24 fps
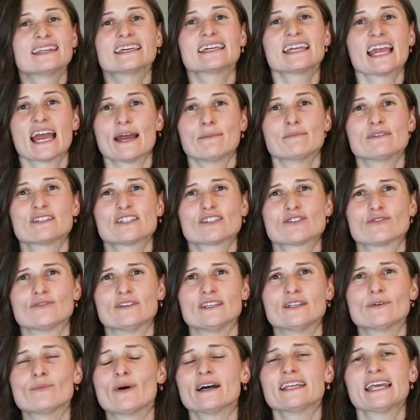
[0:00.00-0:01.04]
the
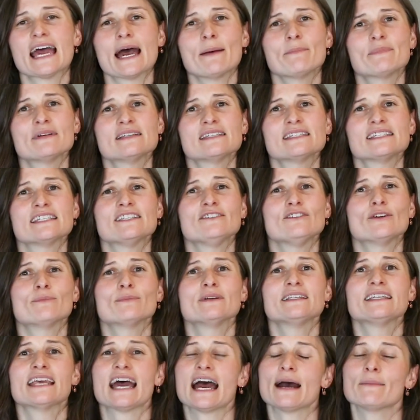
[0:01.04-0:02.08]
chemistry, what happens in your
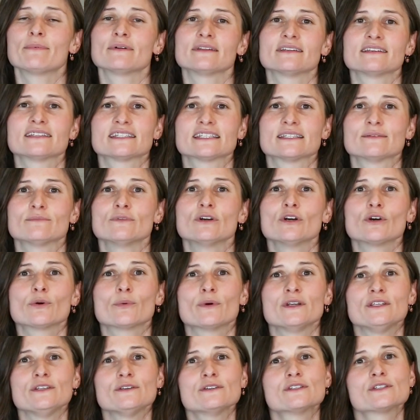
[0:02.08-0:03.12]
metabolism
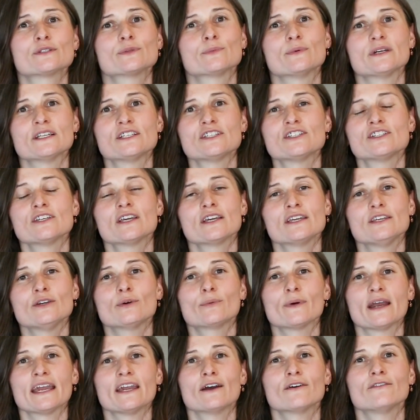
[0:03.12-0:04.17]
when you switch
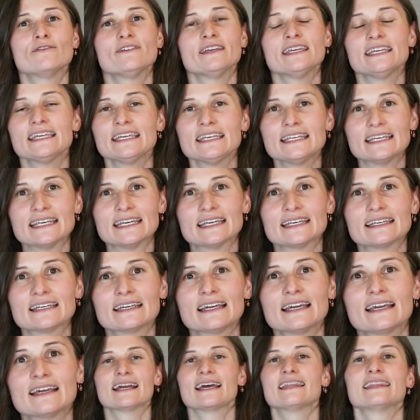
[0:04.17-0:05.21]
your way of eating.
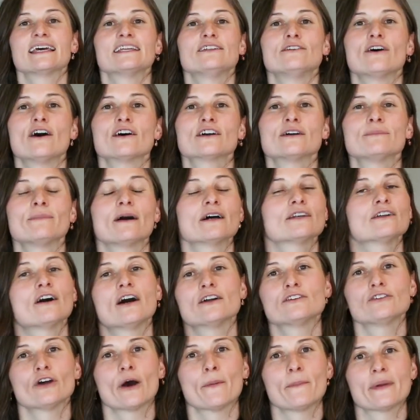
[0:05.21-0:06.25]
And they talk about
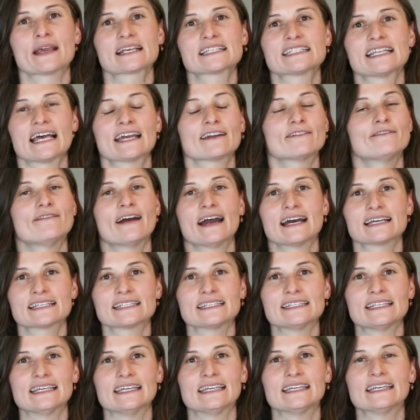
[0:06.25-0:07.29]
hot topics like
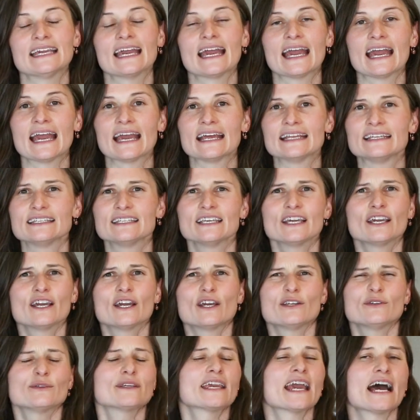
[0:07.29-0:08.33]
fasting and
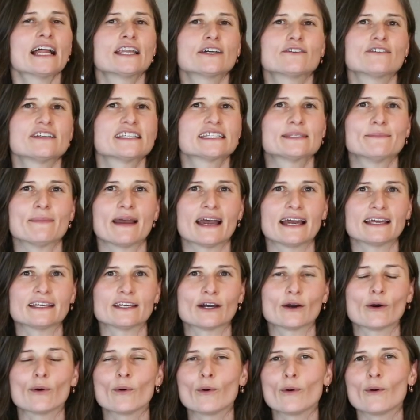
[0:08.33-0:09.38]
do calories
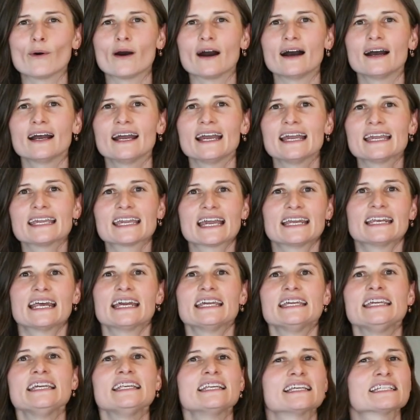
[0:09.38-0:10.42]
matter, or can
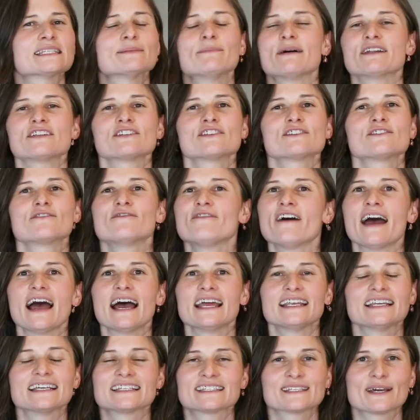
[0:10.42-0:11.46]
I eat as much
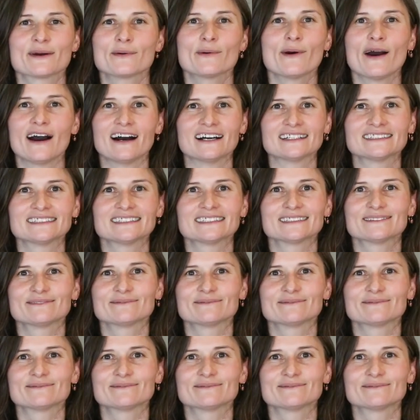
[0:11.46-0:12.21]
fat as I want?